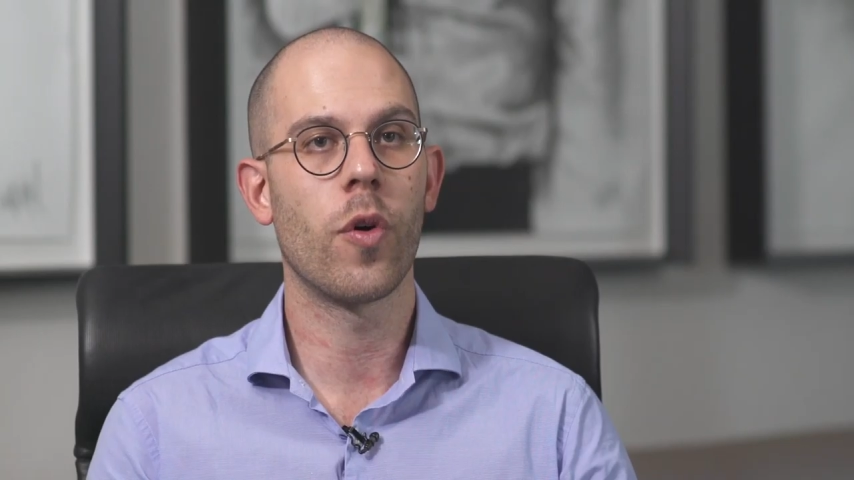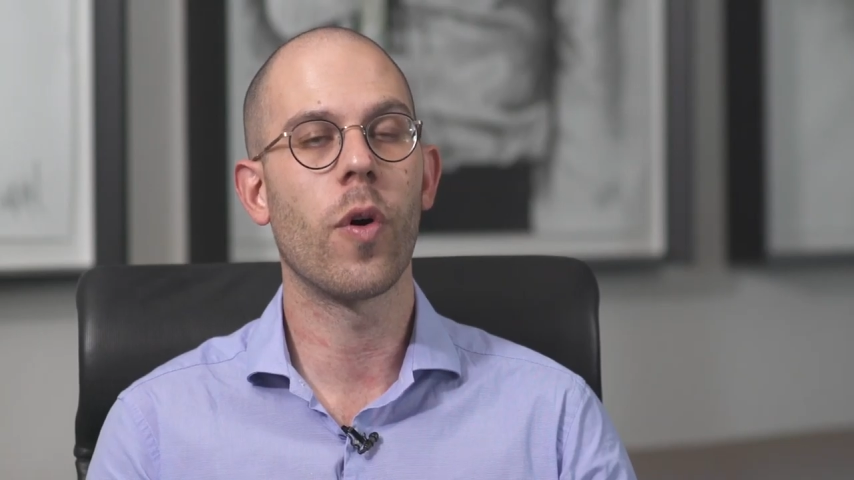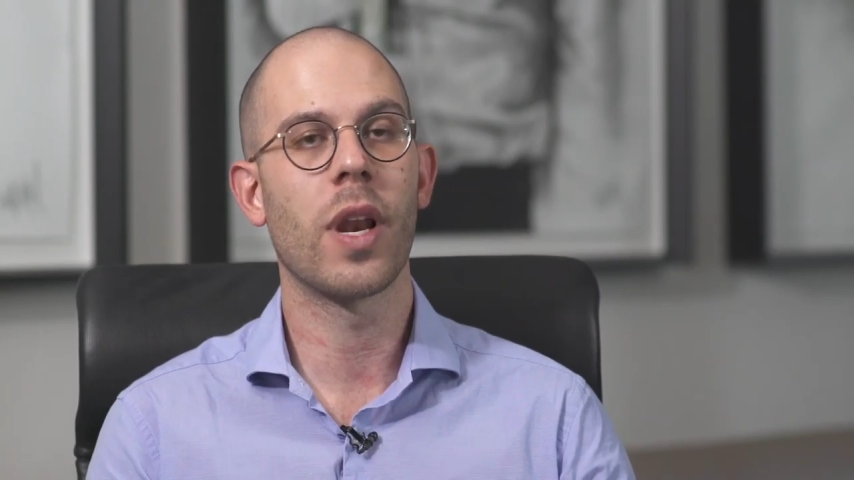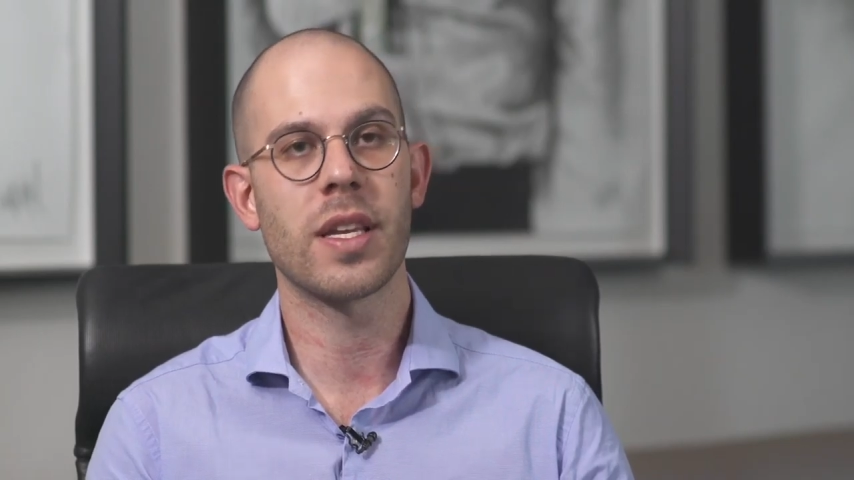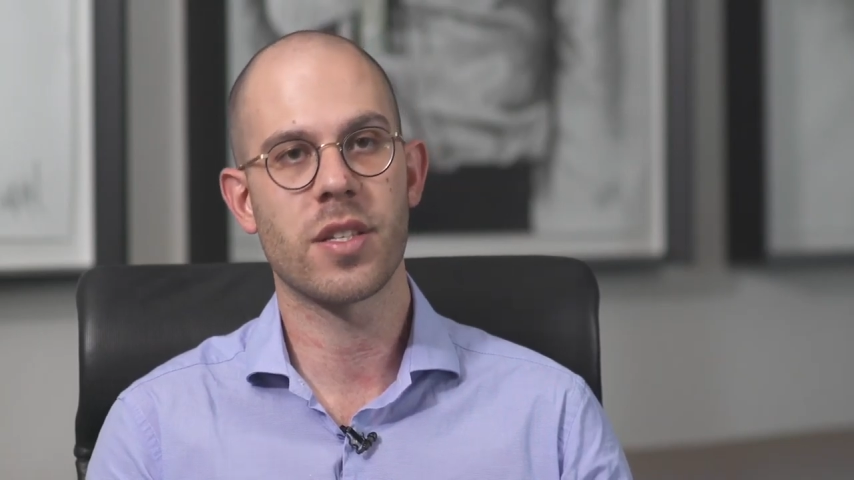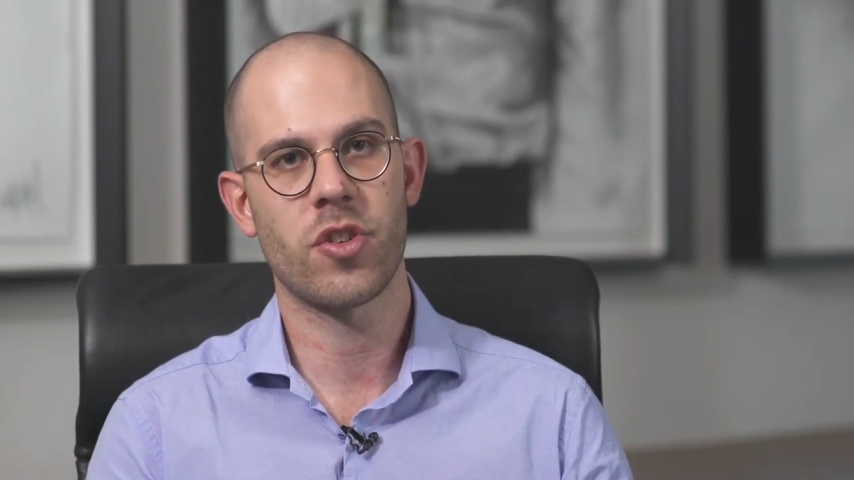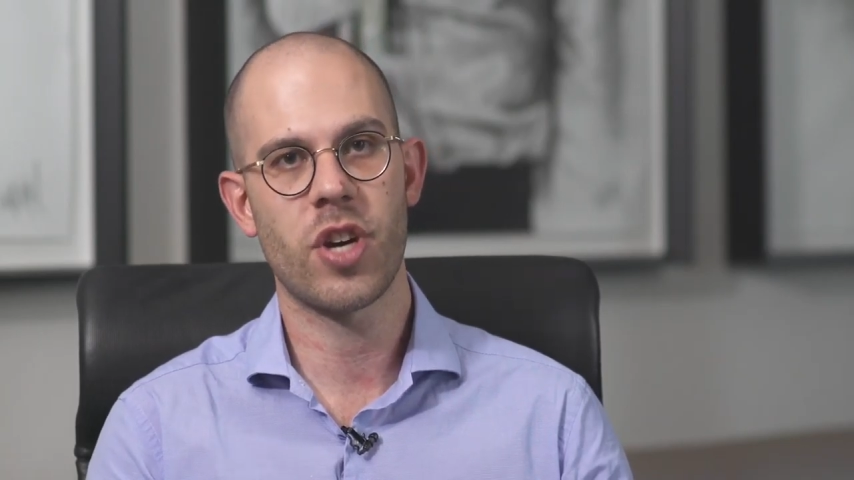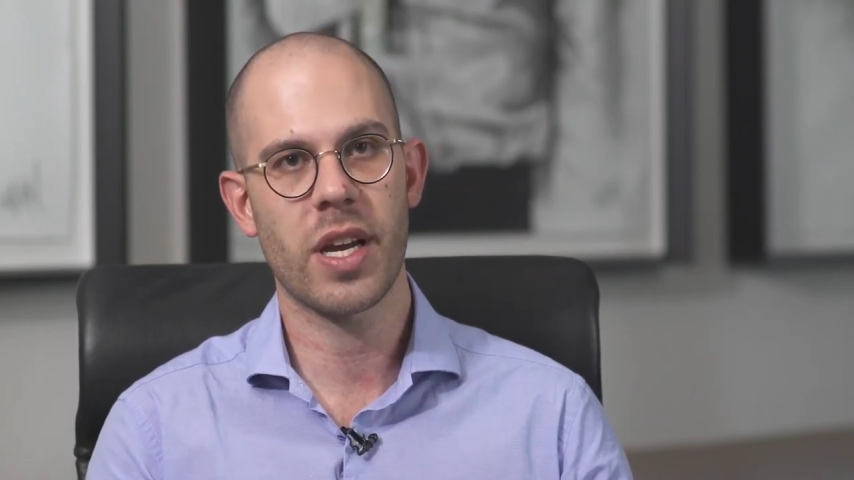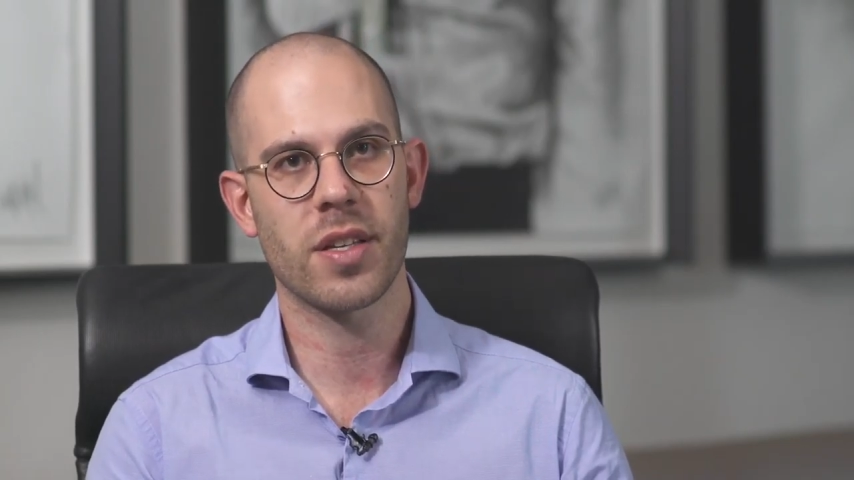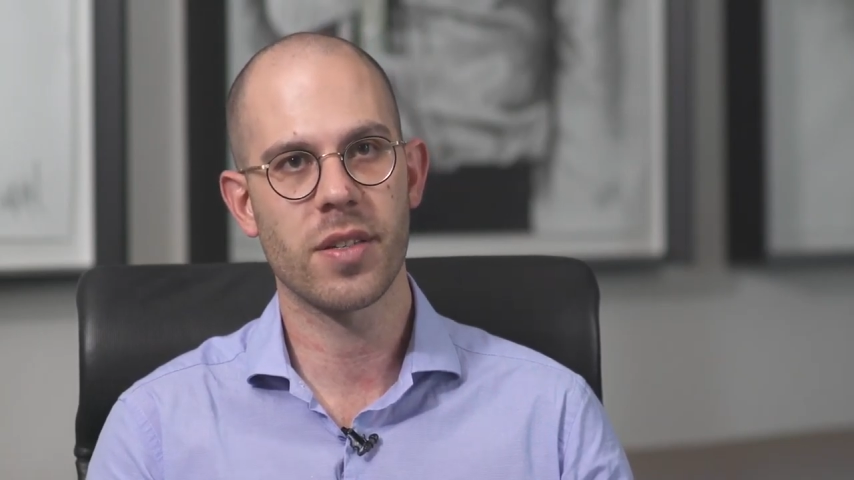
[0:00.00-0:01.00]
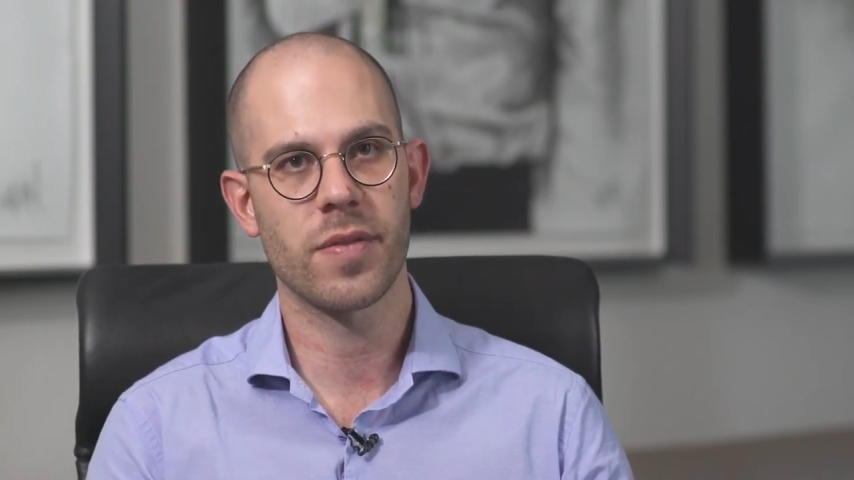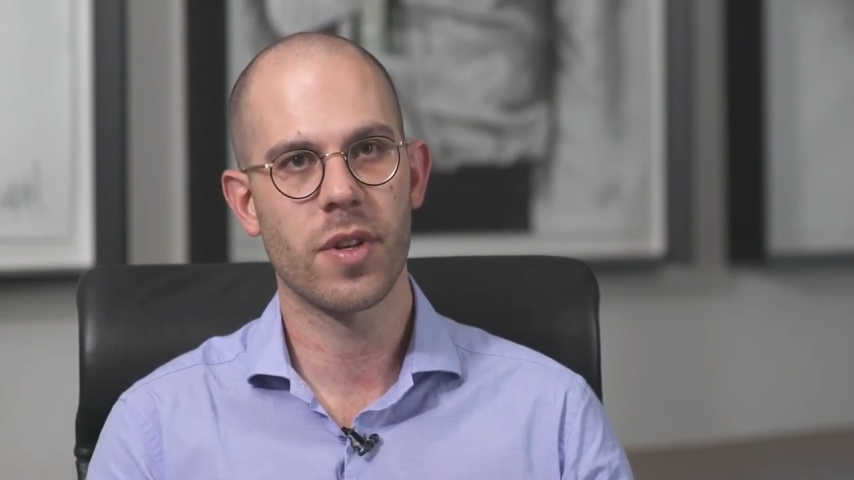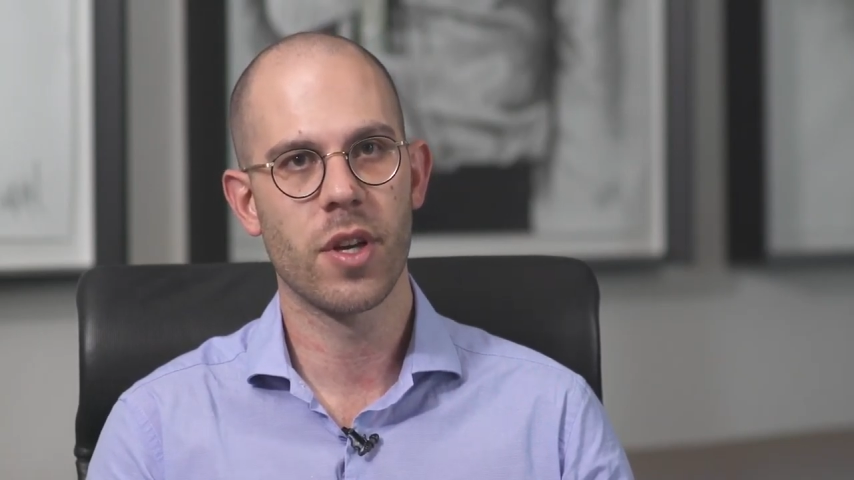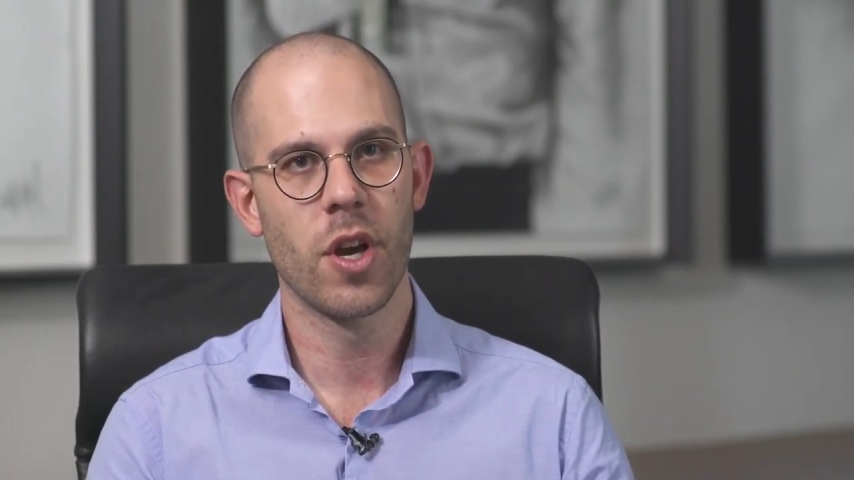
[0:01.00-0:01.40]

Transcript: or less attractive.